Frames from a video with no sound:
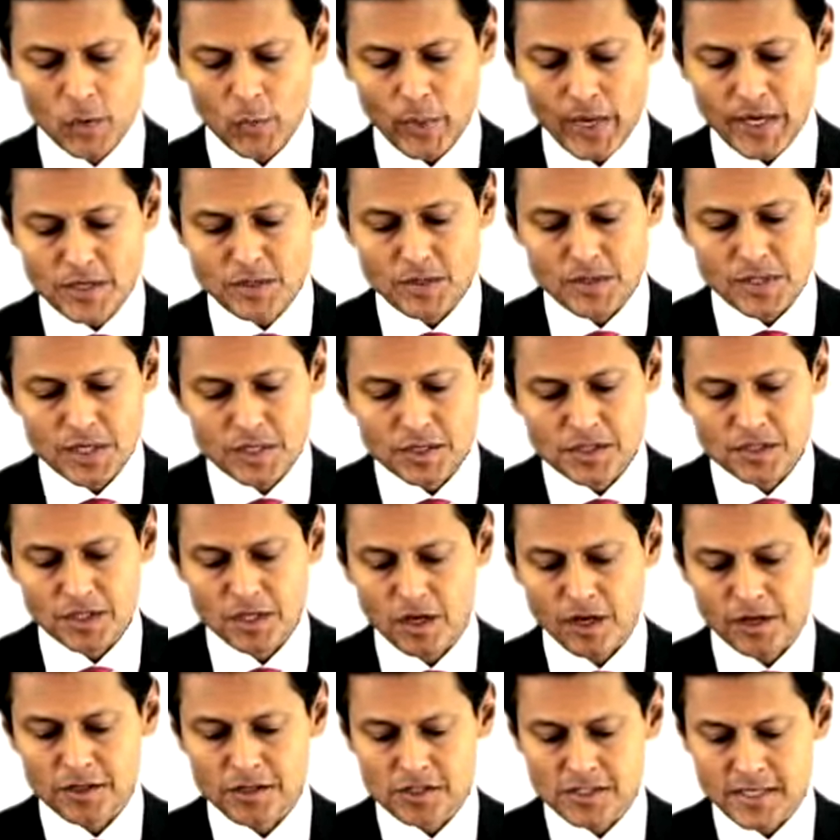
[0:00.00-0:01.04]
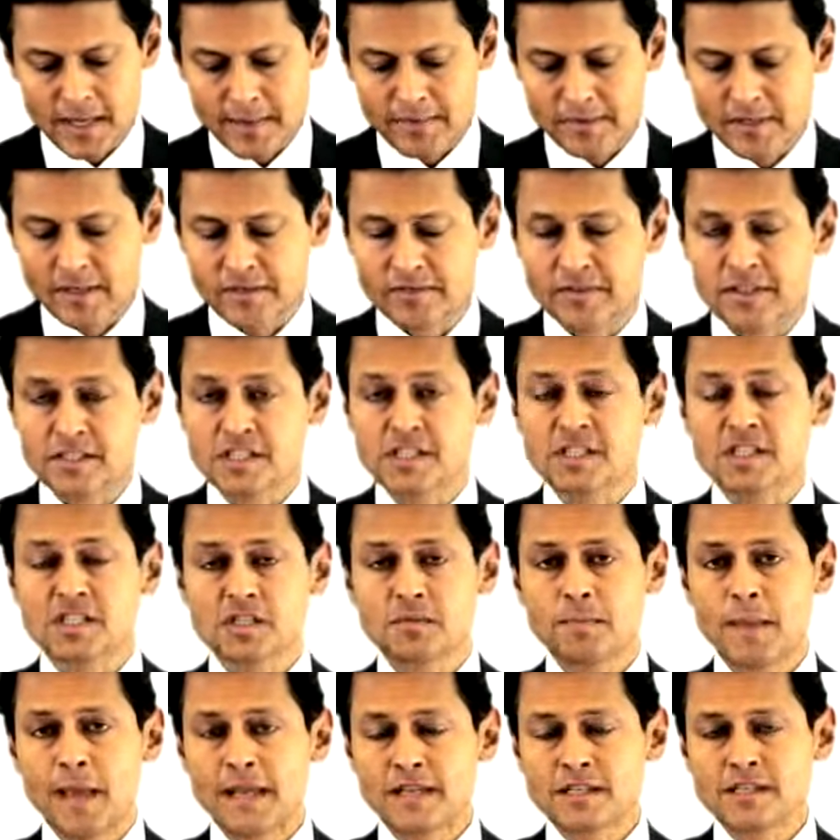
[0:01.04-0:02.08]
we introduce the concept of a
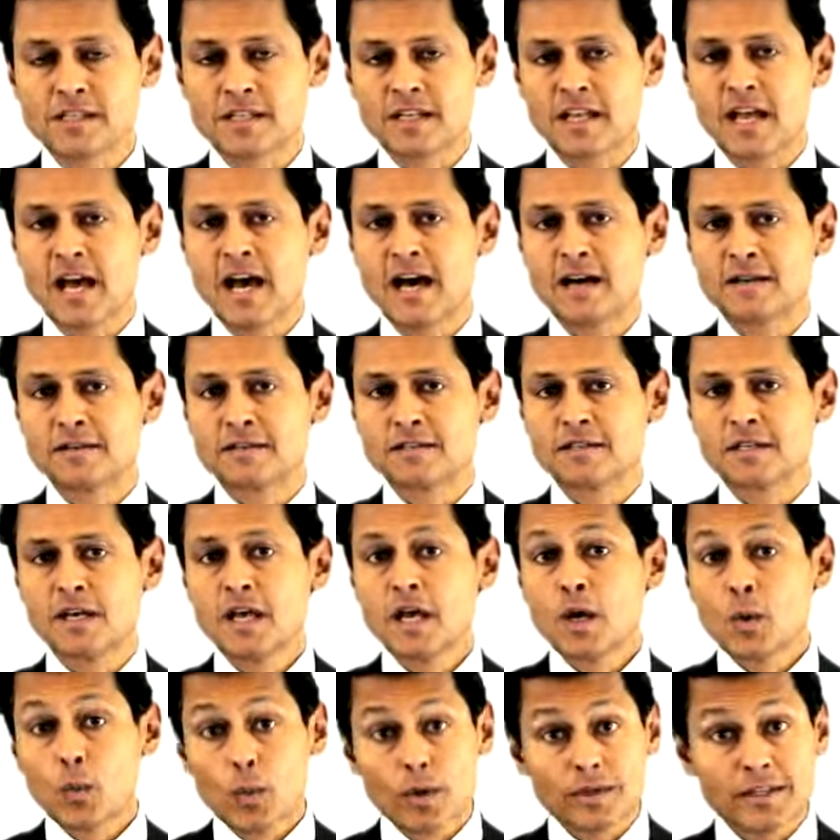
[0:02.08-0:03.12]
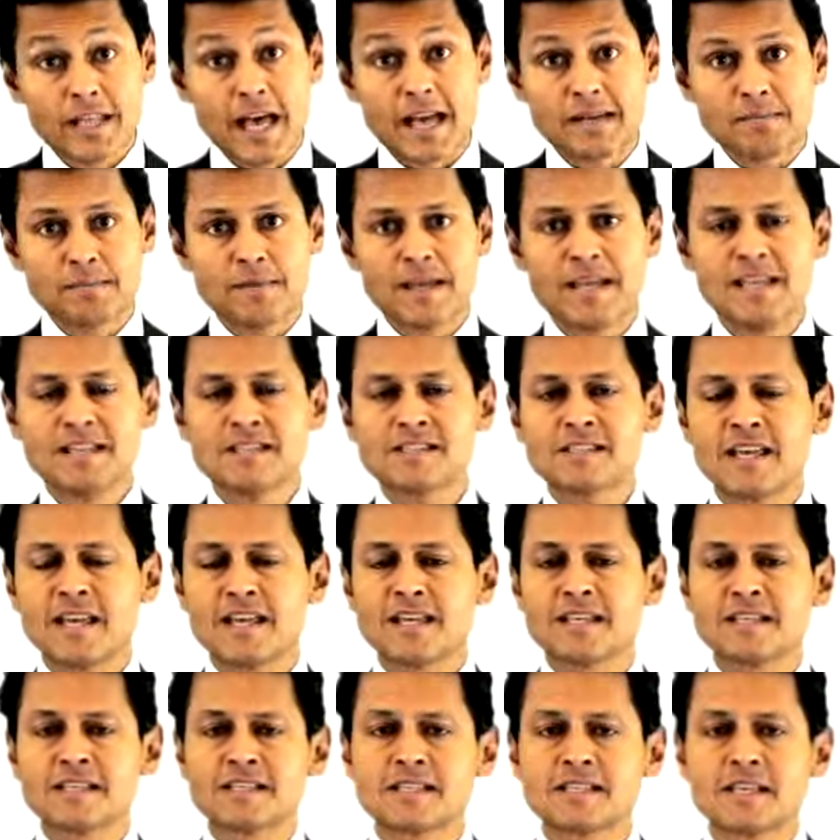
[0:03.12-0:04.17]
suspense account. What that means
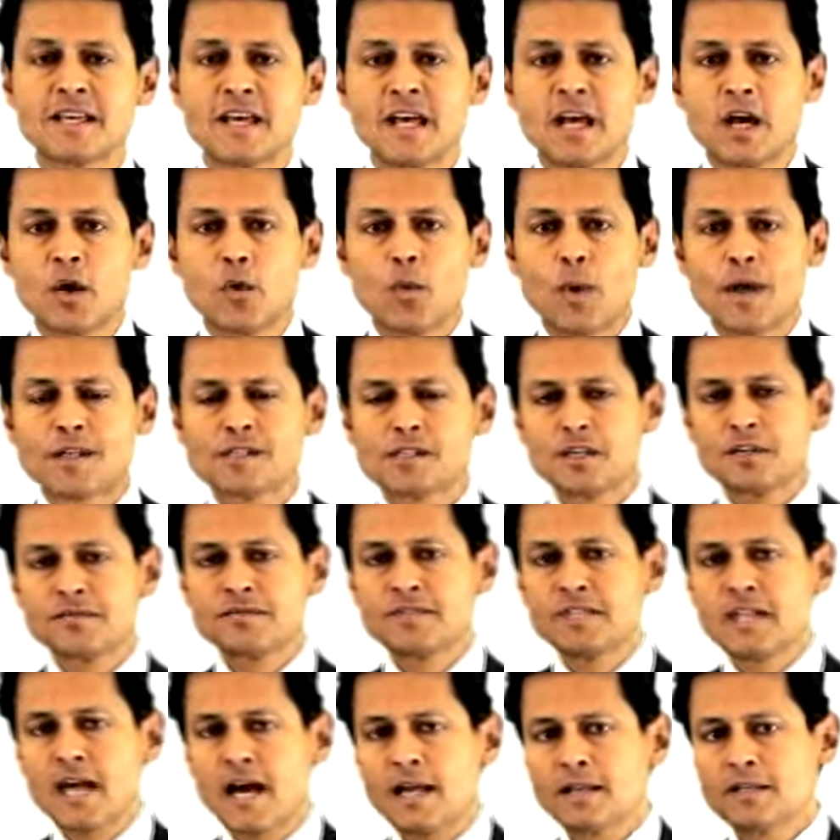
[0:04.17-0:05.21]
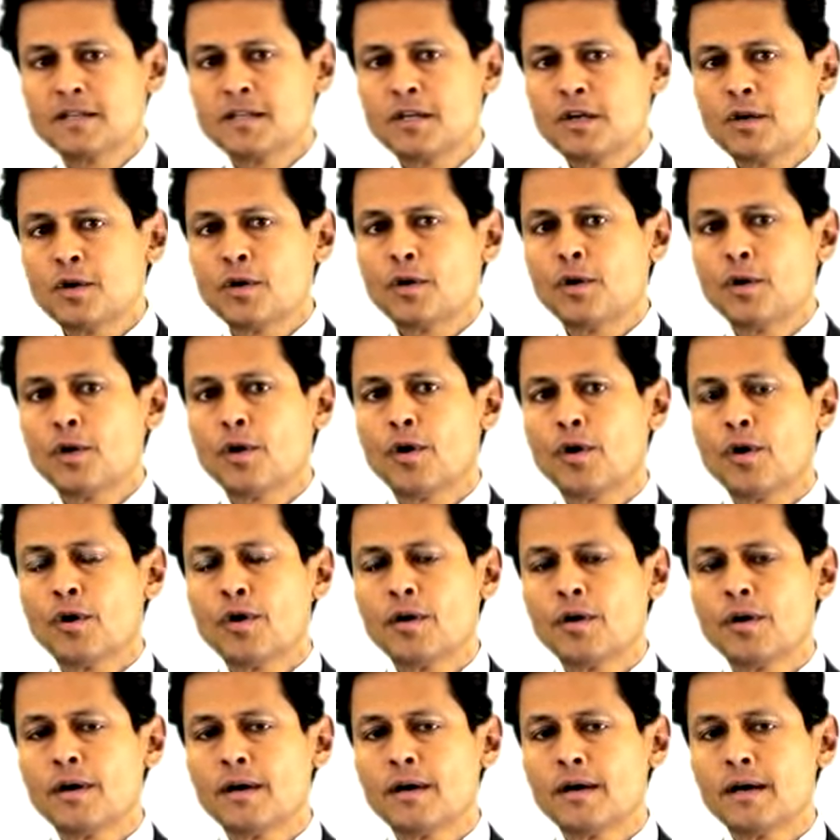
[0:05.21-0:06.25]
is, once you've done your
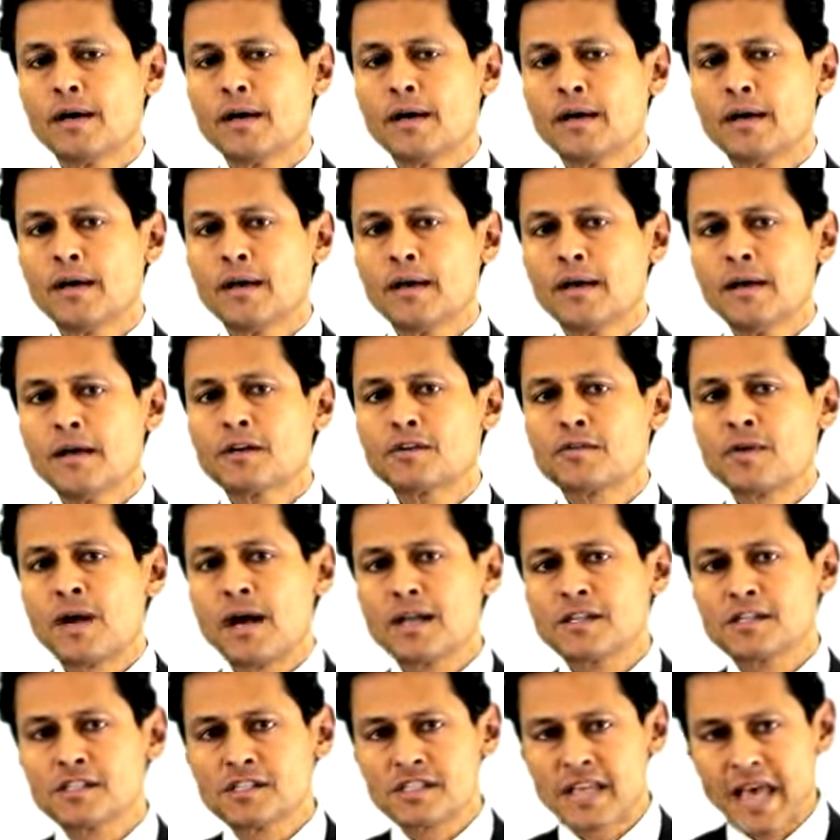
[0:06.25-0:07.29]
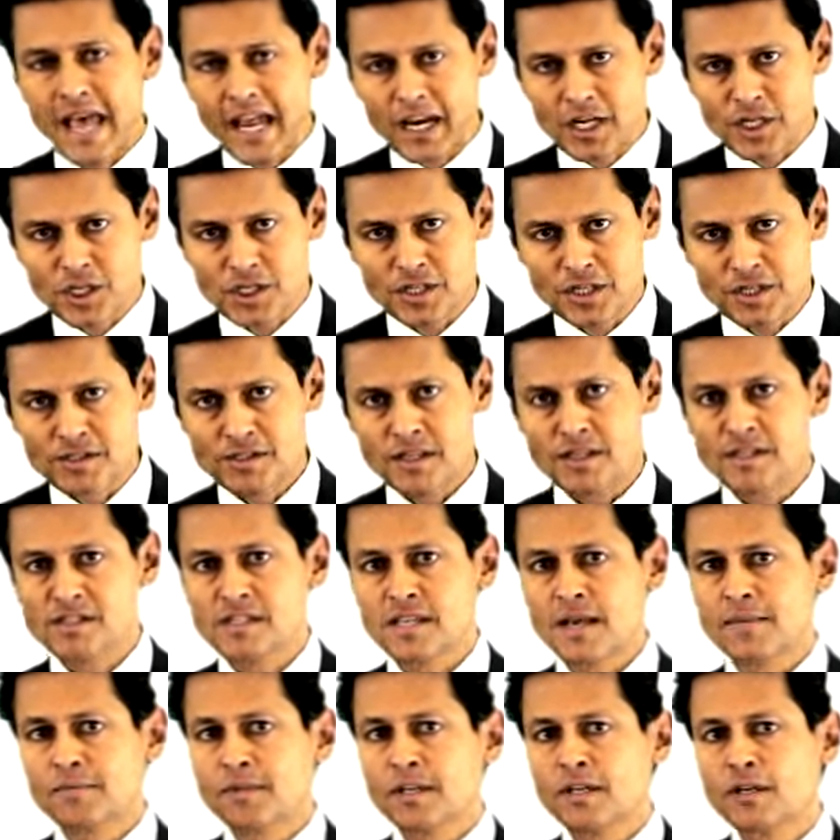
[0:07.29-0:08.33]
transactions in
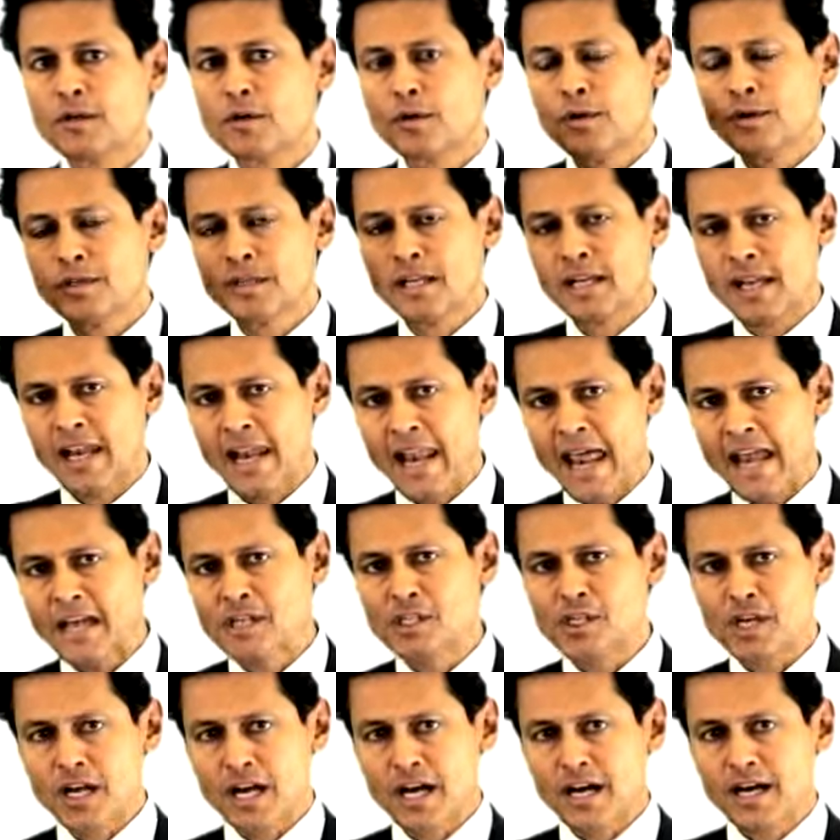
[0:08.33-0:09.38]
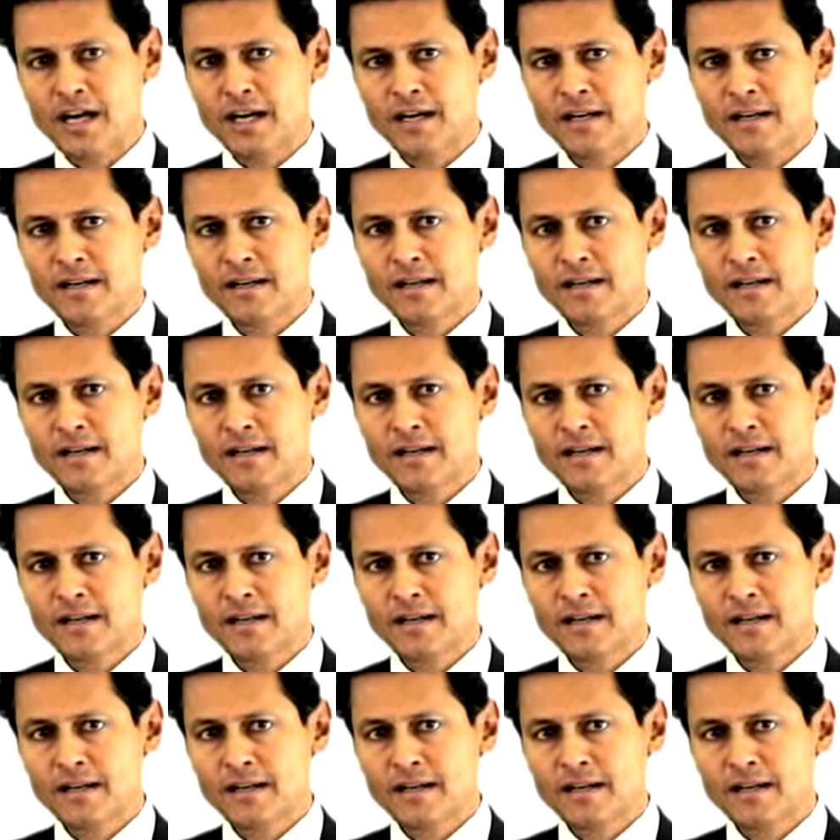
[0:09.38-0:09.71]
something called a ledger,